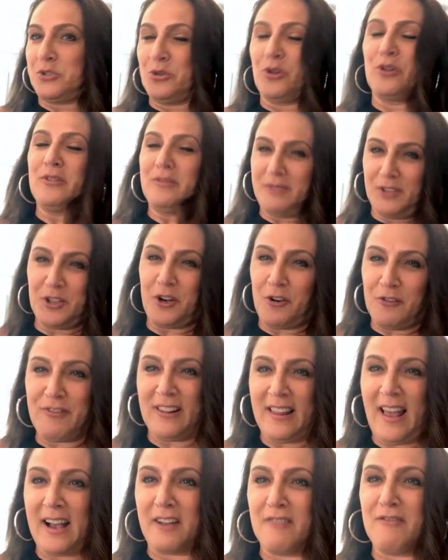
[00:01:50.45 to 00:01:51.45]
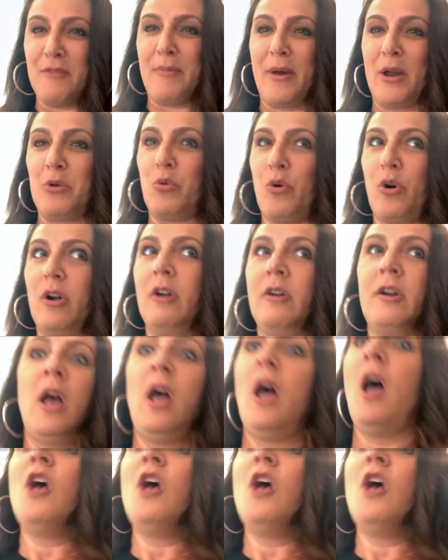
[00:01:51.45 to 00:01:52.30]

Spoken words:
or, for lack of a better word.